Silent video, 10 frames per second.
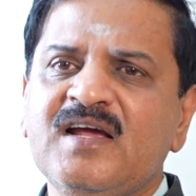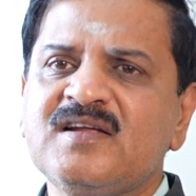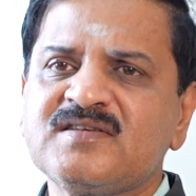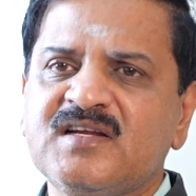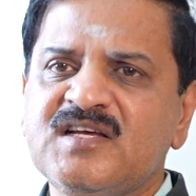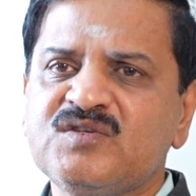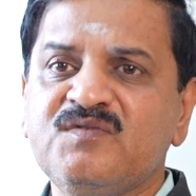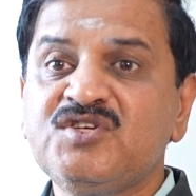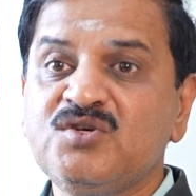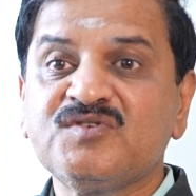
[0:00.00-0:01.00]
industries
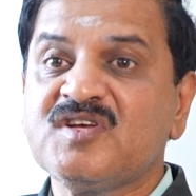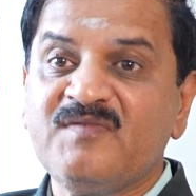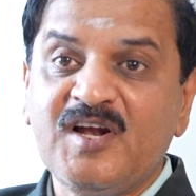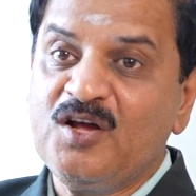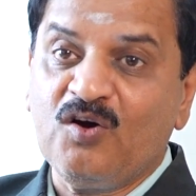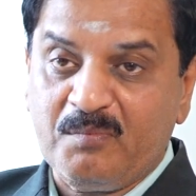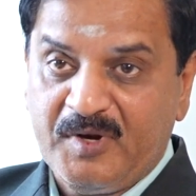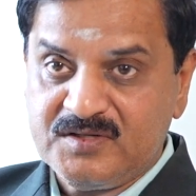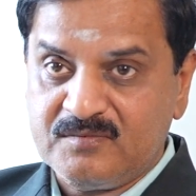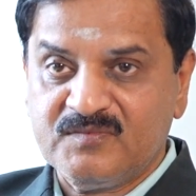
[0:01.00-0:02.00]
which uses welding
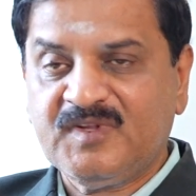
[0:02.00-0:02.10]
operation.